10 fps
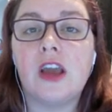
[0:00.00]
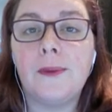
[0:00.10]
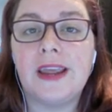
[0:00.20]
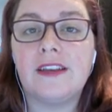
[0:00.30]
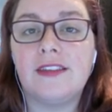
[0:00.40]

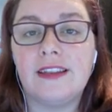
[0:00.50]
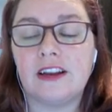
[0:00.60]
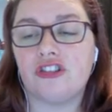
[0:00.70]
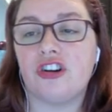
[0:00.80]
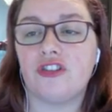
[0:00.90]
going into the
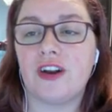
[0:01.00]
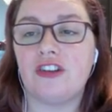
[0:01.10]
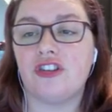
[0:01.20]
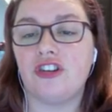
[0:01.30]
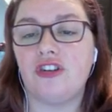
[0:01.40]
next
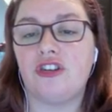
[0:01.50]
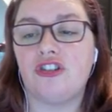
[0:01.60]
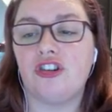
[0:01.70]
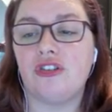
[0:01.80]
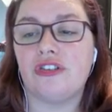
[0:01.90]
generation. You
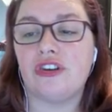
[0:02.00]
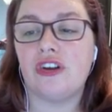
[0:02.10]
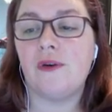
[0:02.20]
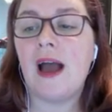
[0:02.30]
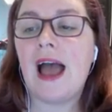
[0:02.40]
could choose
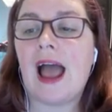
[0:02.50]
to